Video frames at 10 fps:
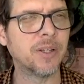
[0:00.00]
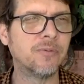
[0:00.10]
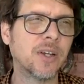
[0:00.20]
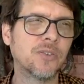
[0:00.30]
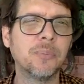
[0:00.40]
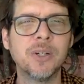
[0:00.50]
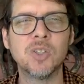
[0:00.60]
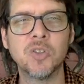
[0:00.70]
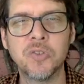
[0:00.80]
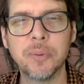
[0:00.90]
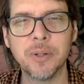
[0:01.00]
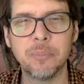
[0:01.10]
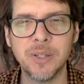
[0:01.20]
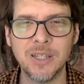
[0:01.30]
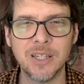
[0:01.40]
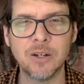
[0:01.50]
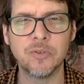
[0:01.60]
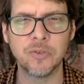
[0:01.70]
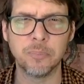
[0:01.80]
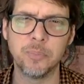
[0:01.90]
In fact, somebody just sent me a PDF
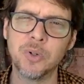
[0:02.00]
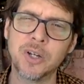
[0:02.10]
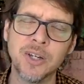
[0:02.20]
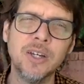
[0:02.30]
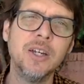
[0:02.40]
of a book